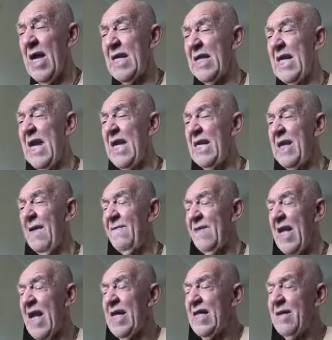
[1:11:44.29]
Again, I've
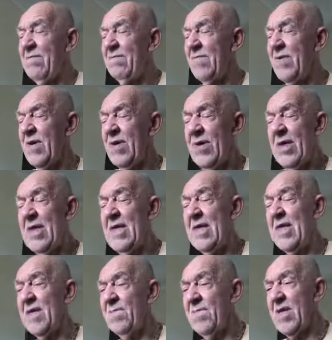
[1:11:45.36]
taken birth in
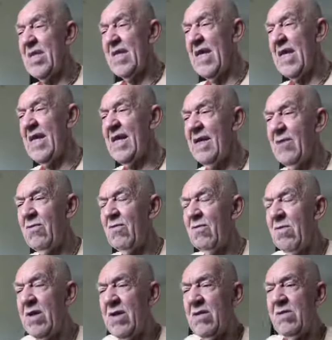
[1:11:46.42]
this material
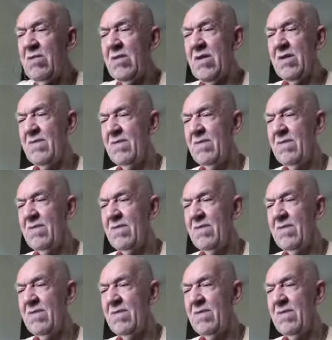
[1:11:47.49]
world.